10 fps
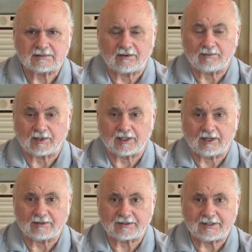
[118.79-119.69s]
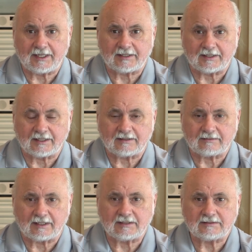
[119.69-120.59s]
Everybody understand that?
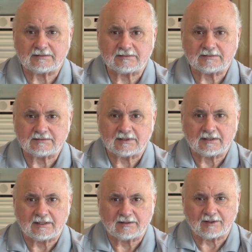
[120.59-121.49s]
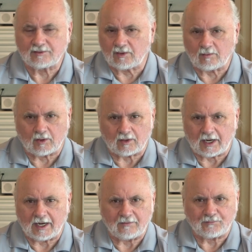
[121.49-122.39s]
There's no more
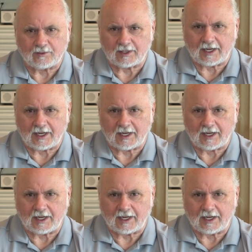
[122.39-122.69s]
eye for an